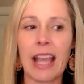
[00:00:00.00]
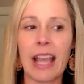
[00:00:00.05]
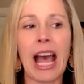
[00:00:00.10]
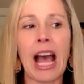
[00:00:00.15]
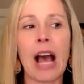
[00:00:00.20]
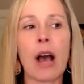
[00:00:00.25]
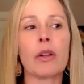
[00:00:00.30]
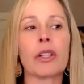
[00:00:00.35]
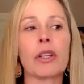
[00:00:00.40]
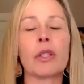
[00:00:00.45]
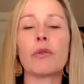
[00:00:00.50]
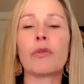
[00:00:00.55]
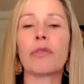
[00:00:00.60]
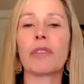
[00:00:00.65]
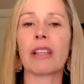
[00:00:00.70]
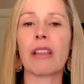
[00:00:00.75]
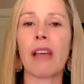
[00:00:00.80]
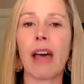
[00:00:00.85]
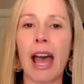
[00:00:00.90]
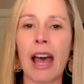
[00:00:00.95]
how you
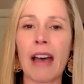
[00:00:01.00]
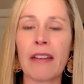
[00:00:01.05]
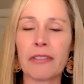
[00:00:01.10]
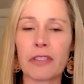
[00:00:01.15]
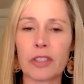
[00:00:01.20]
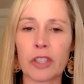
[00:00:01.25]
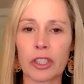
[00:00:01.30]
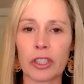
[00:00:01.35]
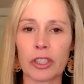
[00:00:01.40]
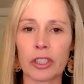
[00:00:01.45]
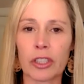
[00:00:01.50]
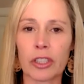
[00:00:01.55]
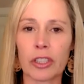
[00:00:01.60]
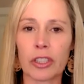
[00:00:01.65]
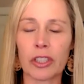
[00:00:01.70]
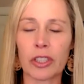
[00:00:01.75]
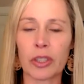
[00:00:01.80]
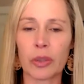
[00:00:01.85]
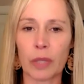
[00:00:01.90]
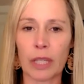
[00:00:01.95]
feel after
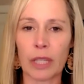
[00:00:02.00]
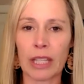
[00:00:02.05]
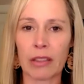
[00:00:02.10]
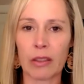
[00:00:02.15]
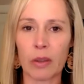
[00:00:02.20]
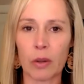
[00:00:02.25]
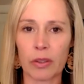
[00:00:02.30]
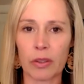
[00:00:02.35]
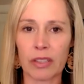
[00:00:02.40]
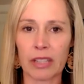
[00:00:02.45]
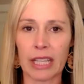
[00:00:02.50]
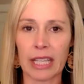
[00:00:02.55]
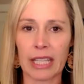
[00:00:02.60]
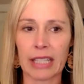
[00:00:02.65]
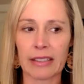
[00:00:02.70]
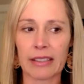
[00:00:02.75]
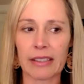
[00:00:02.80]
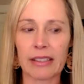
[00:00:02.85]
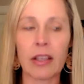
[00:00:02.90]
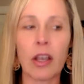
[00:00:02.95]
you eat those
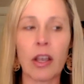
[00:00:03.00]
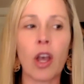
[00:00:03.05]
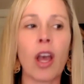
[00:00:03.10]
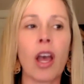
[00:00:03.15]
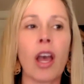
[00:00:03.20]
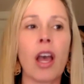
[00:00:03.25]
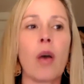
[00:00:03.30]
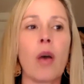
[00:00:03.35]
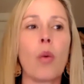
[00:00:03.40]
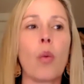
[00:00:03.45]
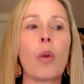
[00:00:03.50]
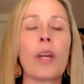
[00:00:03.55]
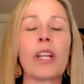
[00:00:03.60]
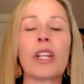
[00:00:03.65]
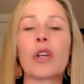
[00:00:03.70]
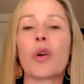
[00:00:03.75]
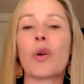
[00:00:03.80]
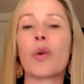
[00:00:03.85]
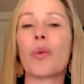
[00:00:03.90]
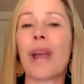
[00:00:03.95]
things. When
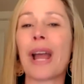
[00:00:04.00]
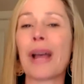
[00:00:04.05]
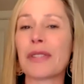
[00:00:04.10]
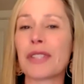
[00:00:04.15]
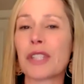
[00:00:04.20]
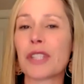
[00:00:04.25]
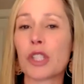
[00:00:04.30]
you're around